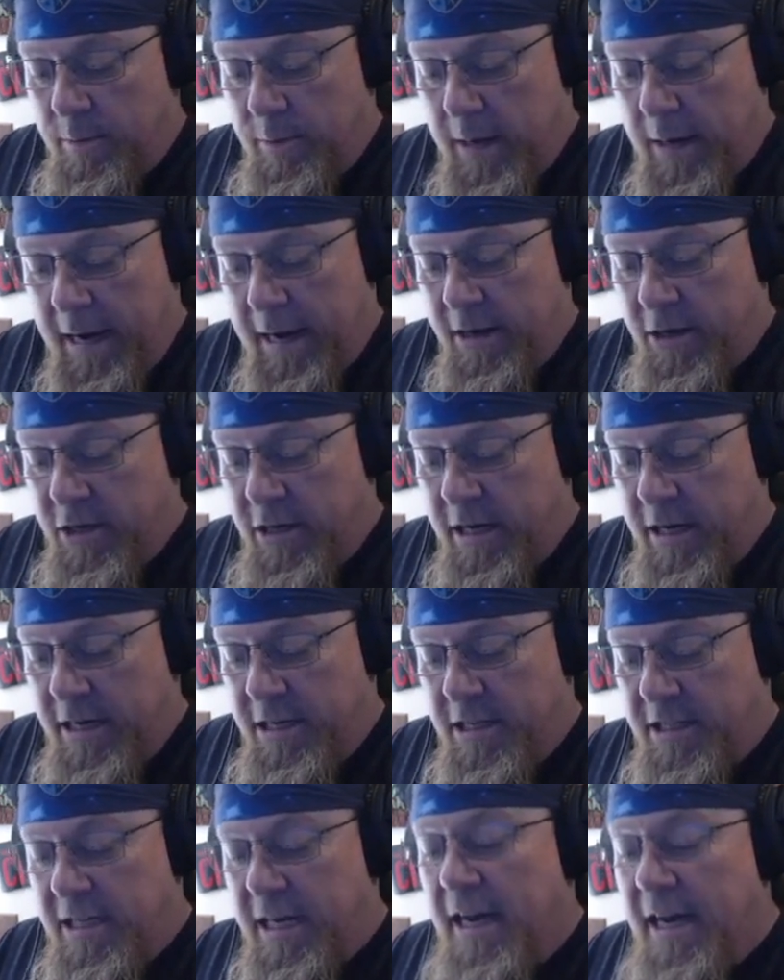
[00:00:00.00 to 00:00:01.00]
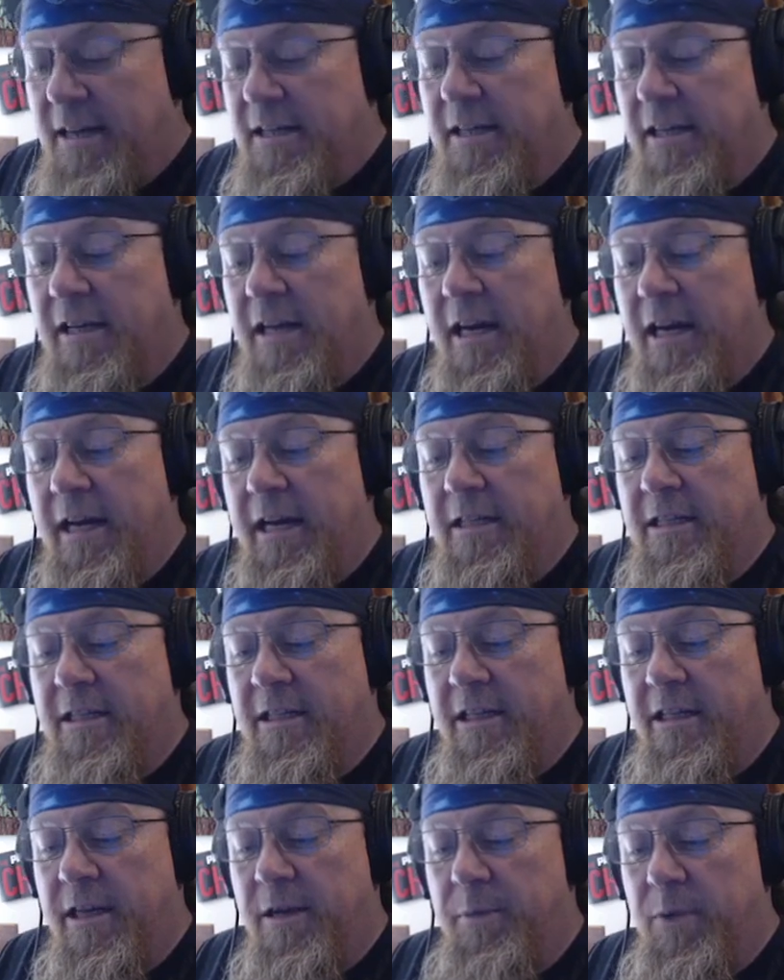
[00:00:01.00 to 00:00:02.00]
Actually, I just asked the guy
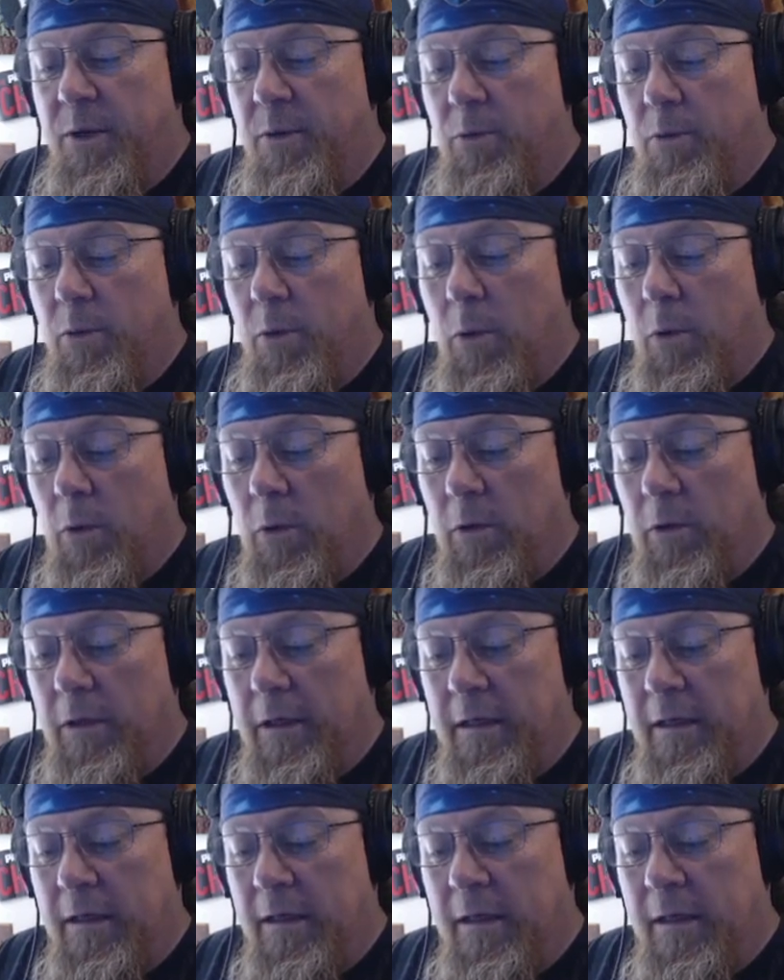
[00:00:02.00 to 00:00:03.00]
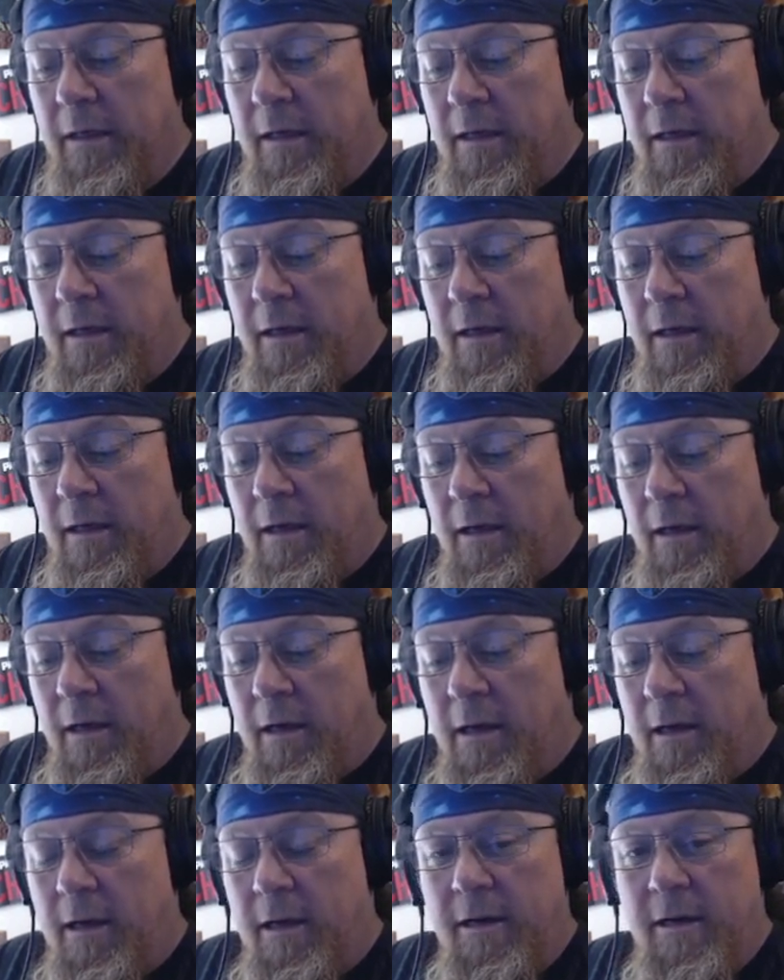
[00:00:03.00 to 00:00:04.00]
to give me a roll,
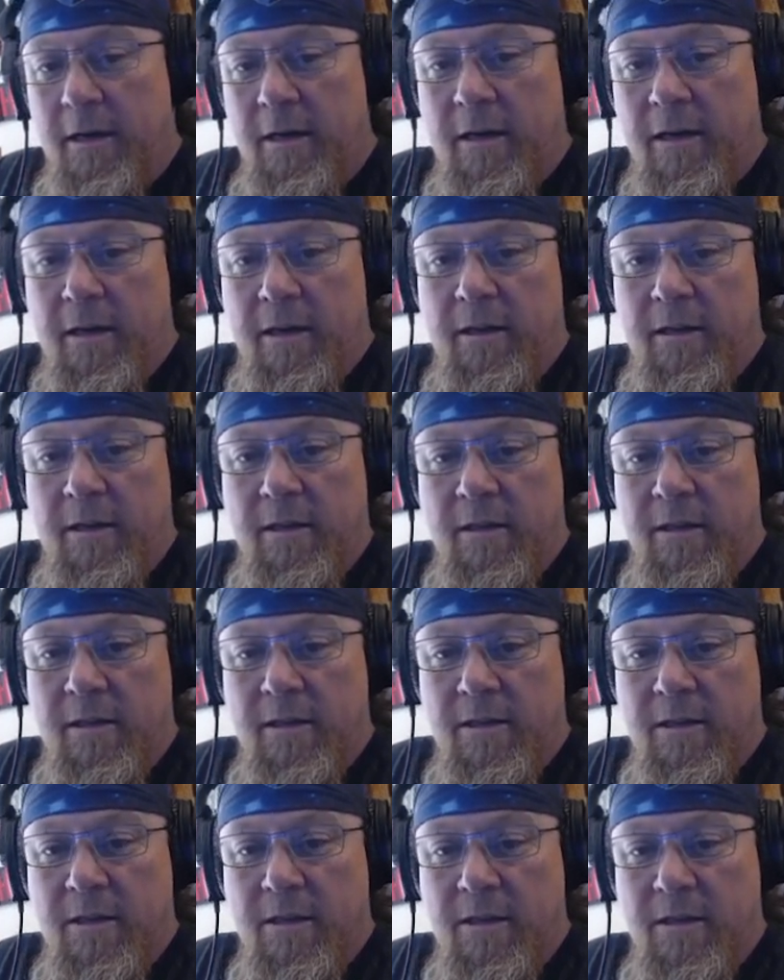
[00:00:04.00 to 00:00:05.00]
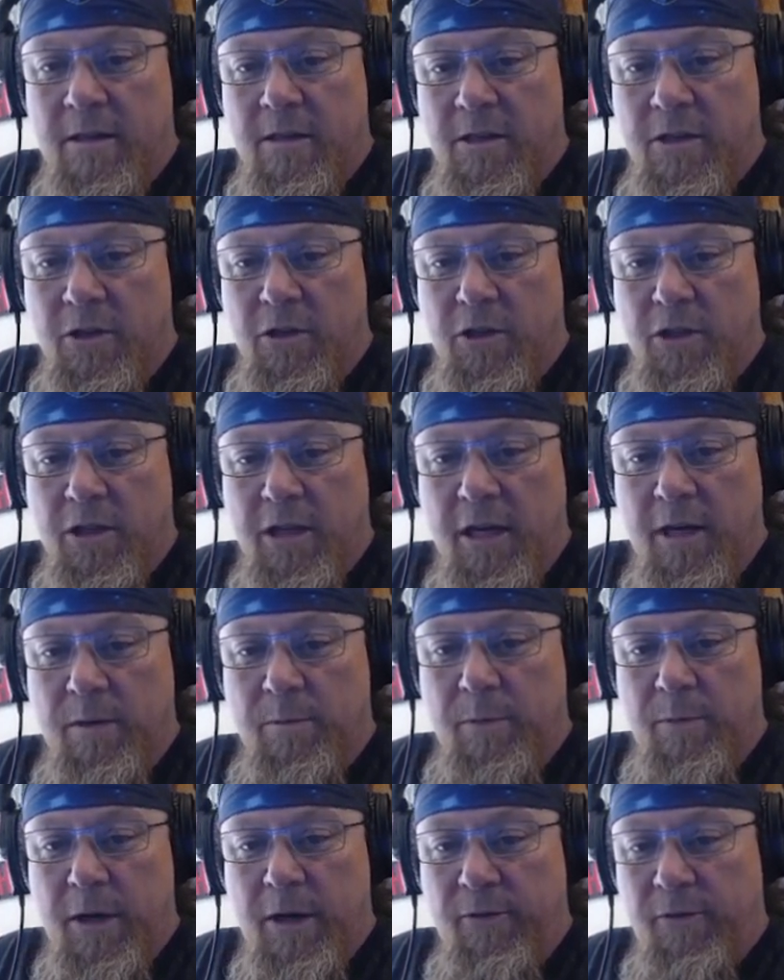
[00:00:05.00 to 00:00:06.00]
and so it's kind
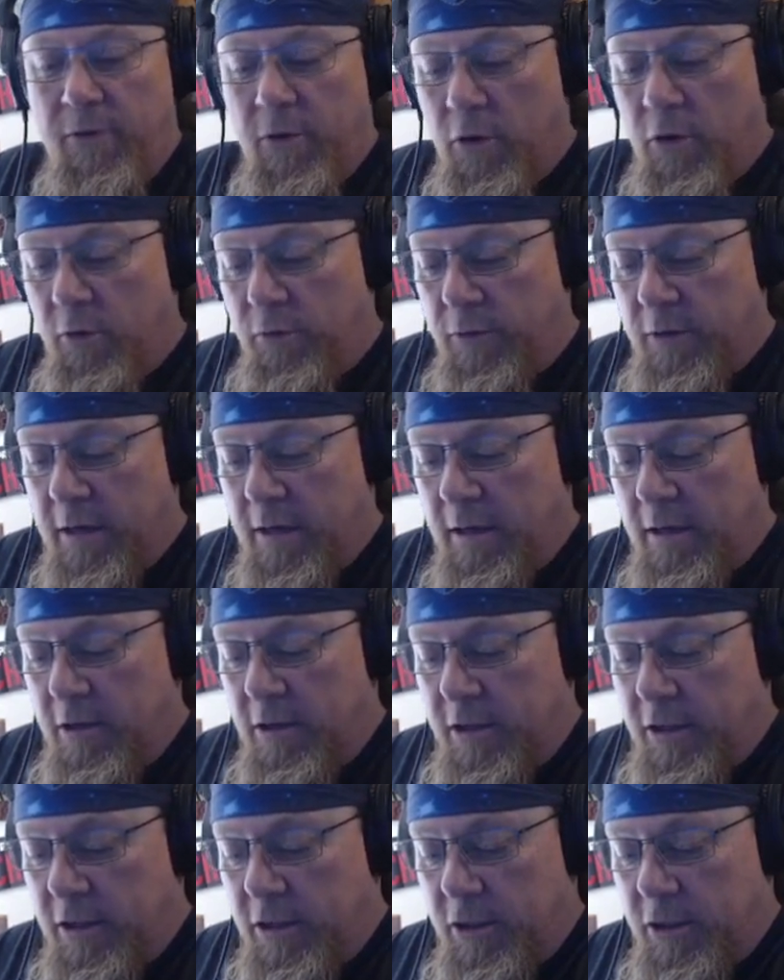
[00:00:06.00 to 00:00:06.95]
of my fault for not looking